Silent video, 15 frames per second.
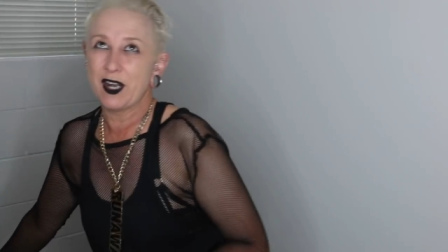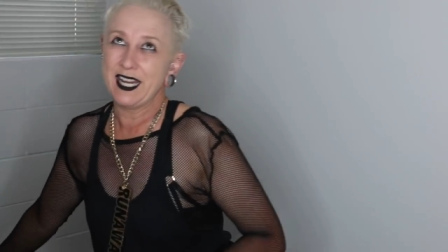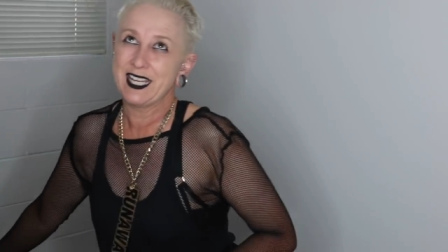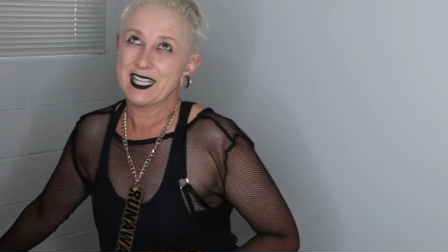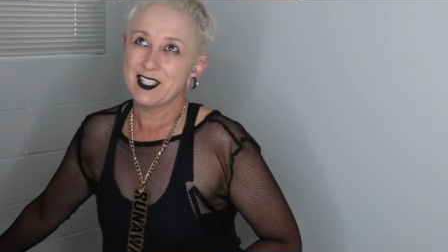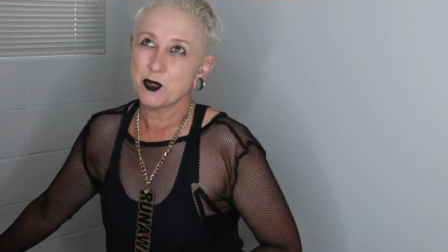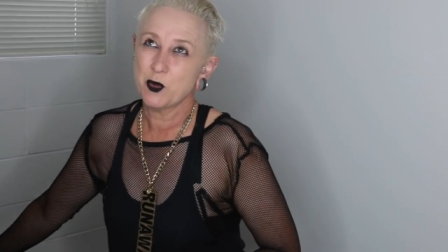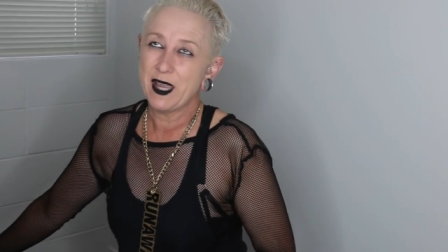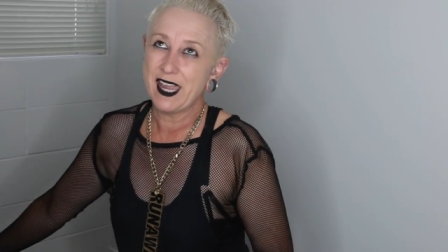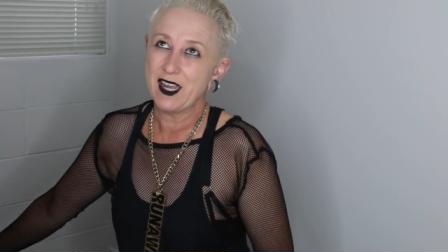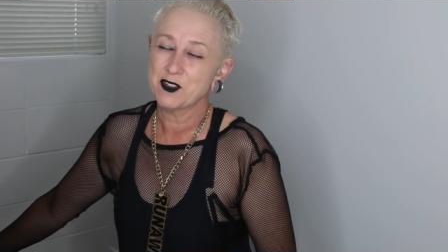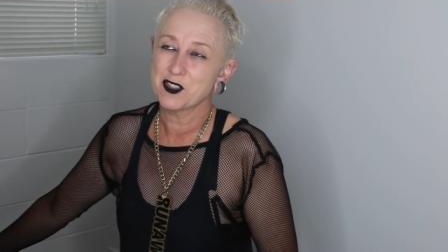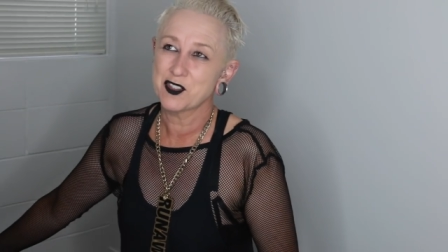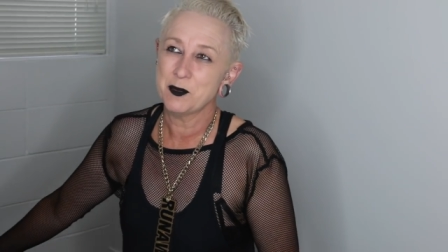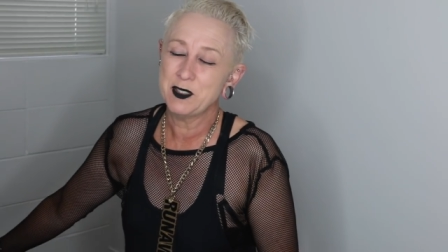break into a
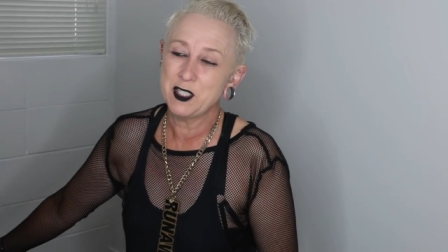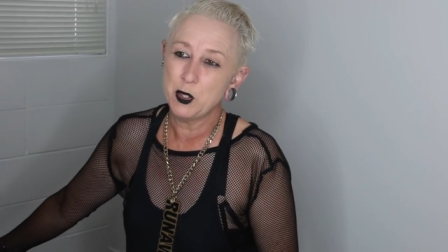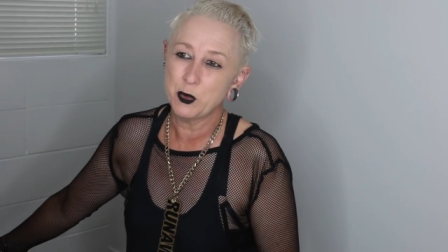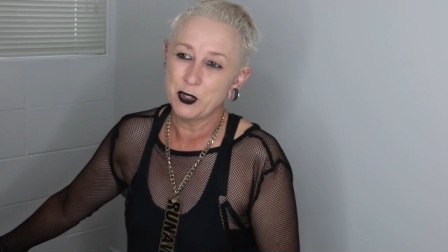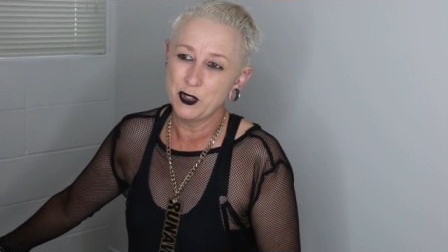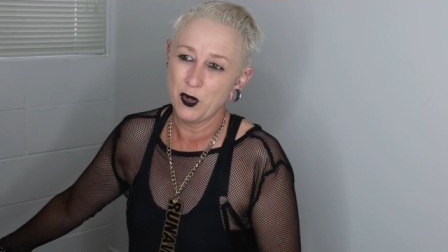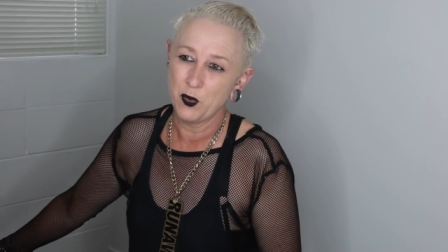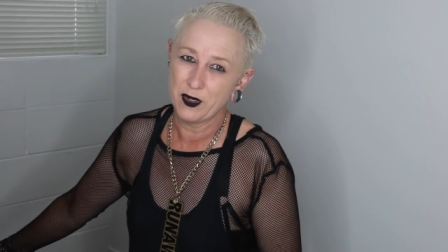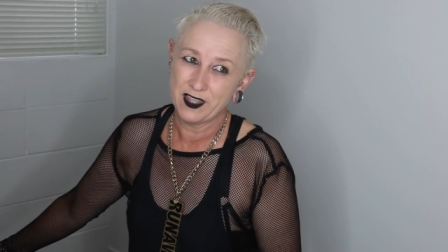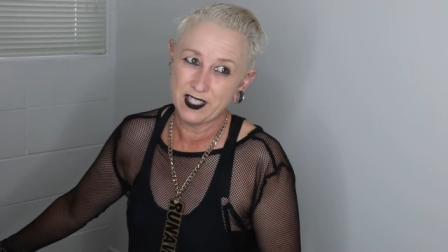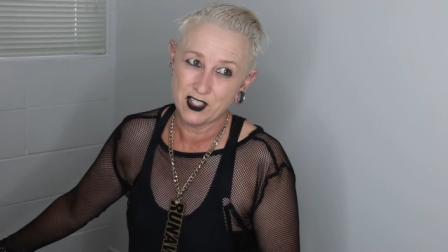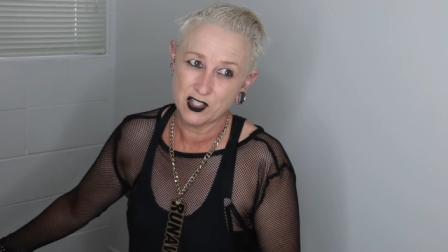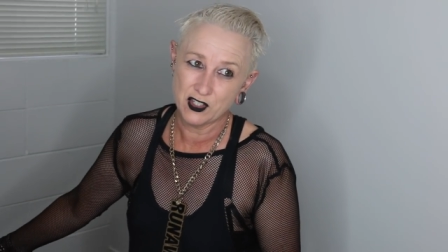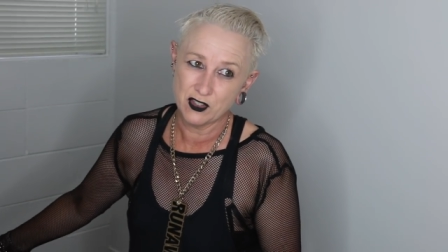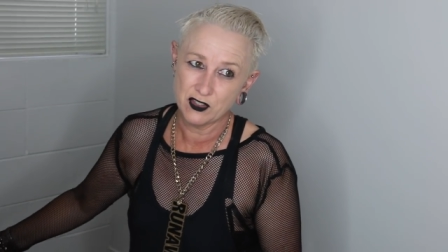house or something, you would not wear
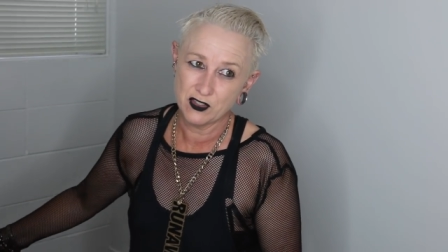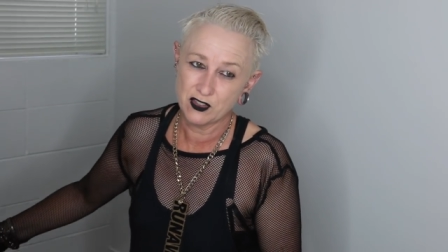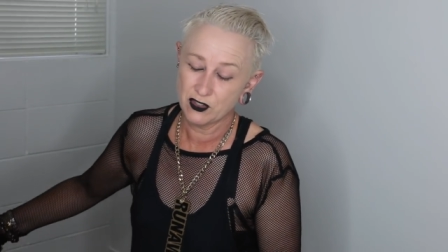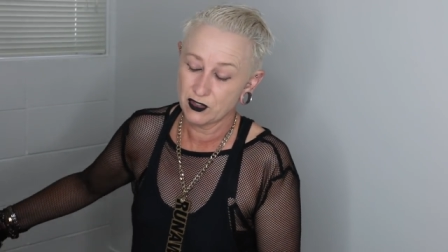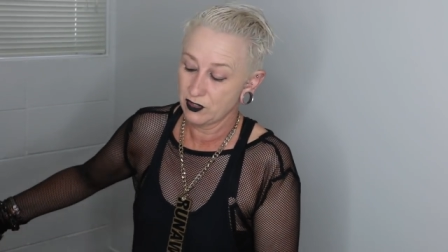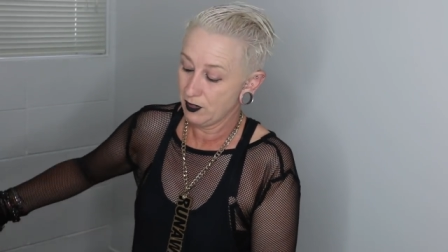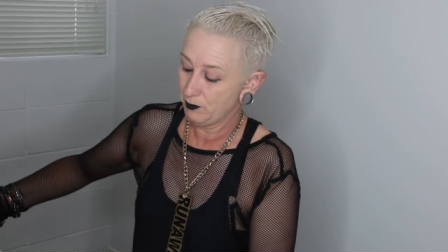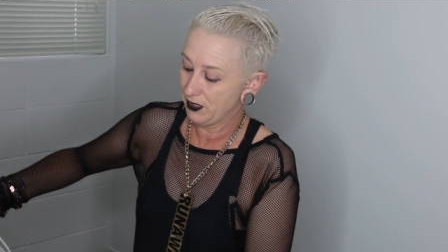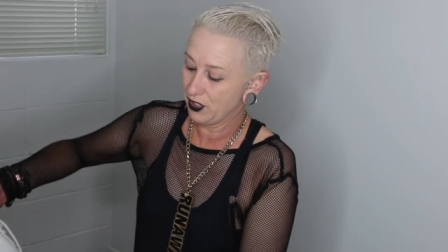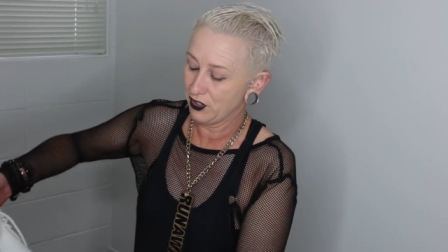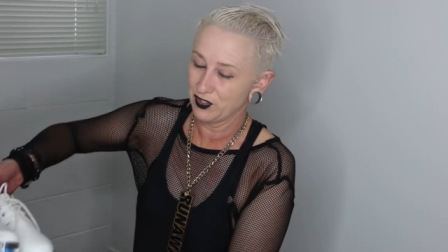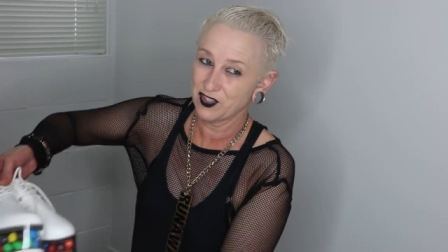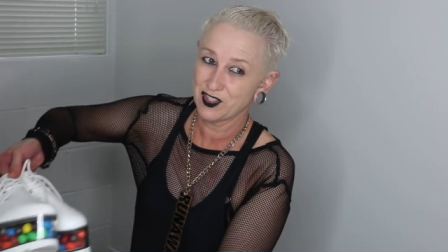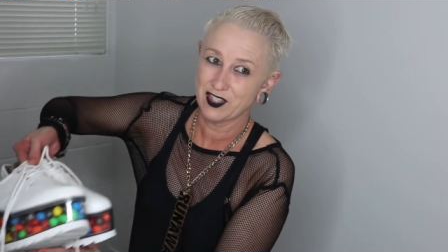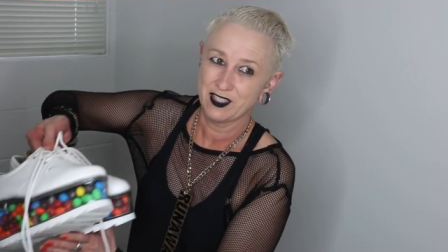these shoes. No.
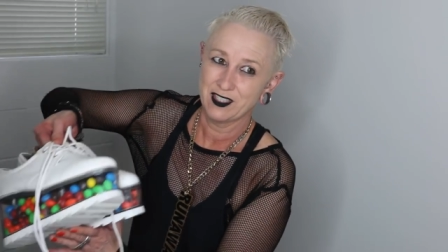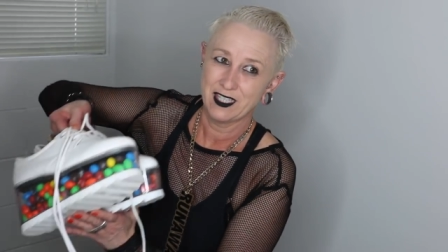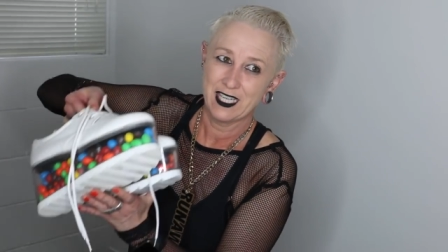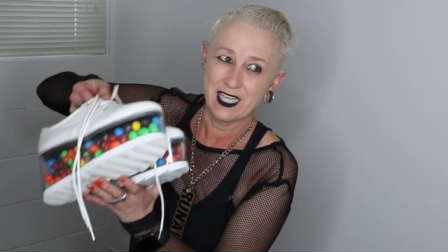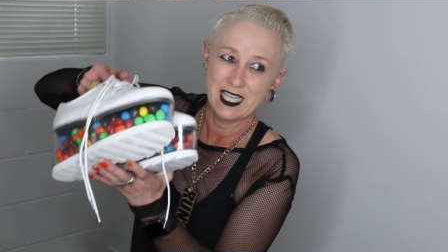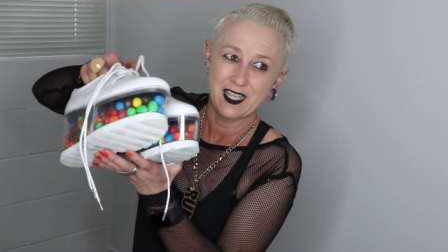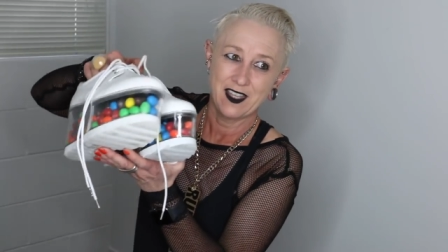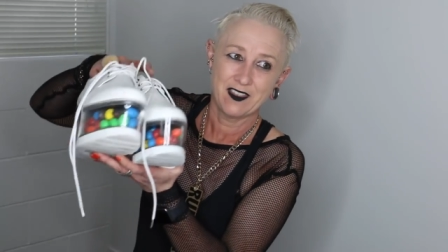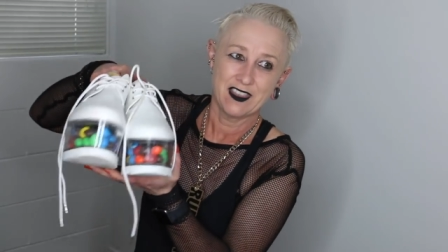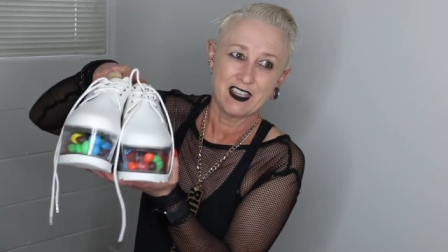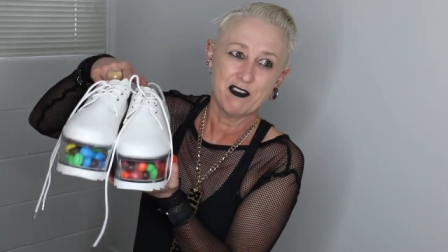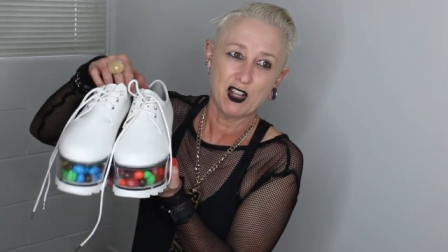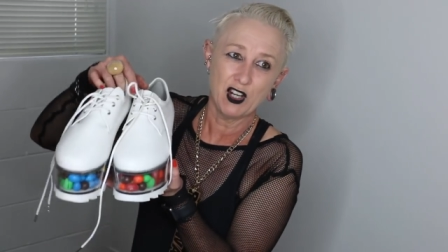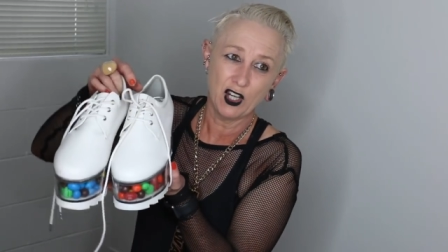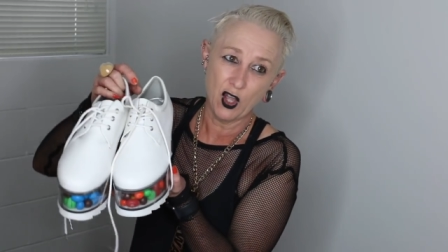Because
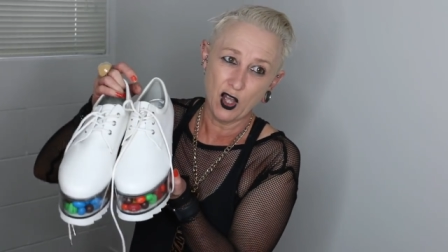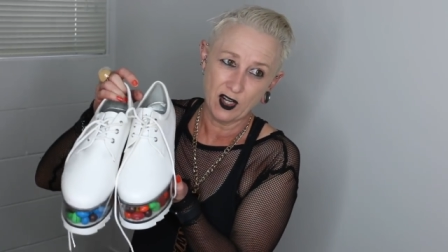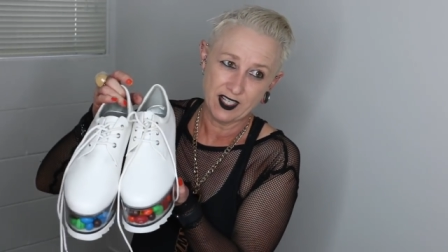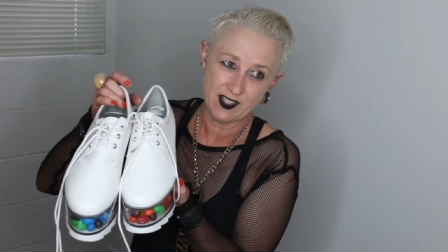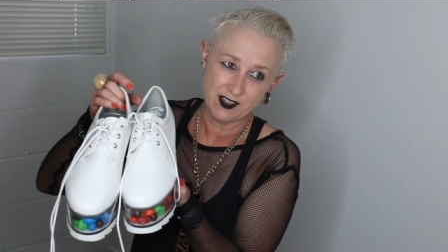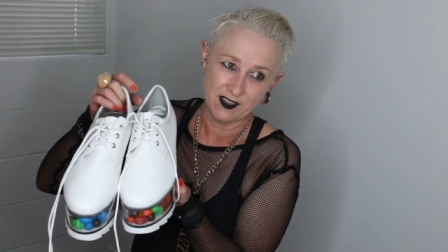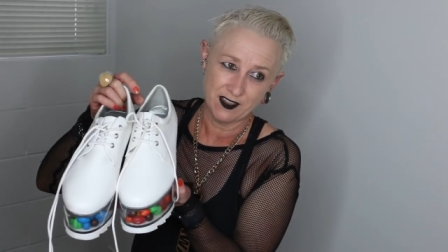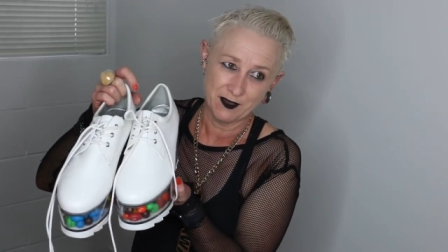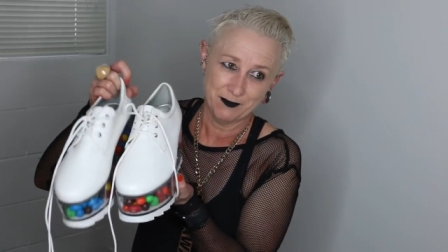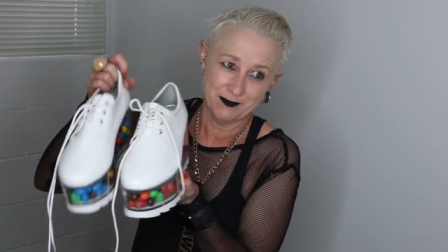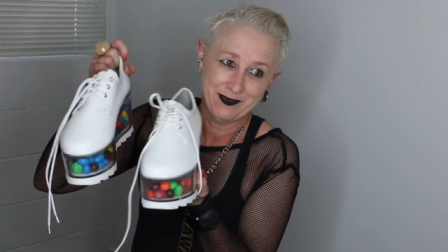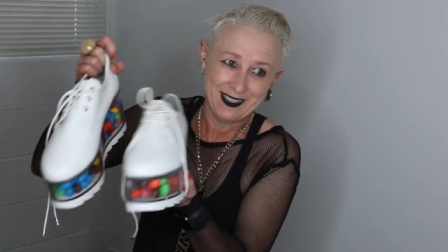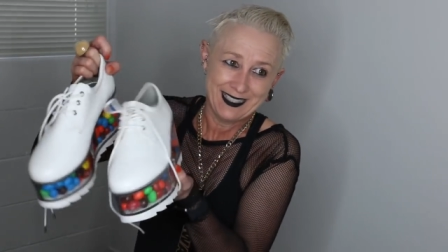they've got lollies in them,